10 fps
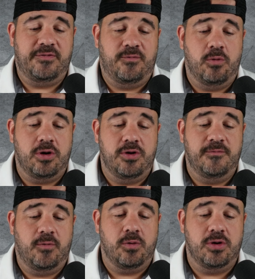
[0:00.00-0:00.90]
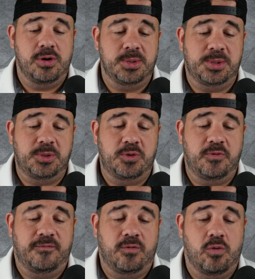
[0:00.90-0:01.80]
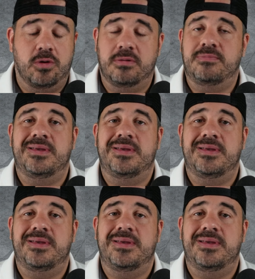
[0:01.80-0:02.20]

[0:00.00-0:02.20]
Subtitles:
4 earned, 4 earned, 2, 4.